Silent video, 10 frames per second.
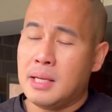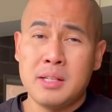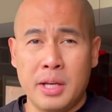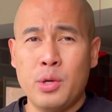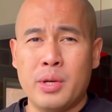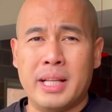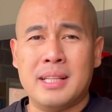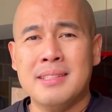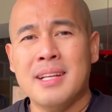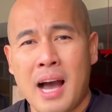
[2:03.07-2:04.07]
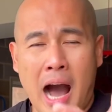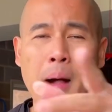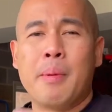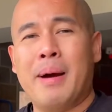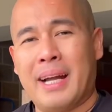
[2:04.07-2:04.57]
the unit. I'll
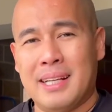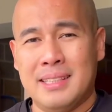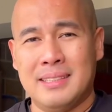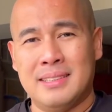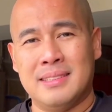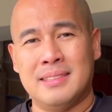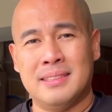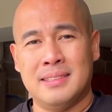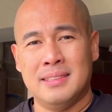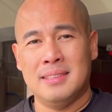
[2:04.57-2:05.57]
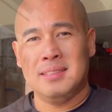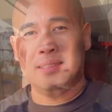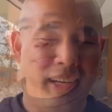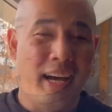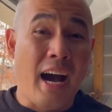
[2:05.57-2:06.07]
be back.
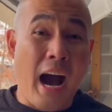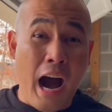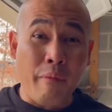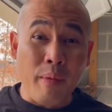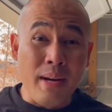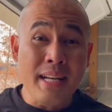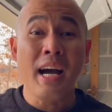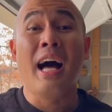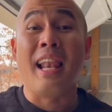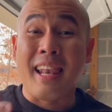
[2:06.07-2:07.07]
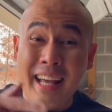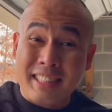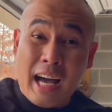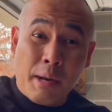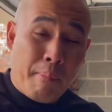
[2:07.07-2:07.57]
Hi everyone, let's
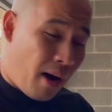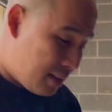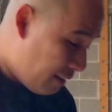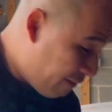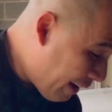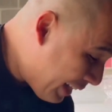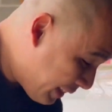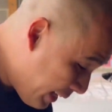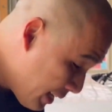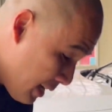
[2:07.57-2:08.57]
unbox the Fanttik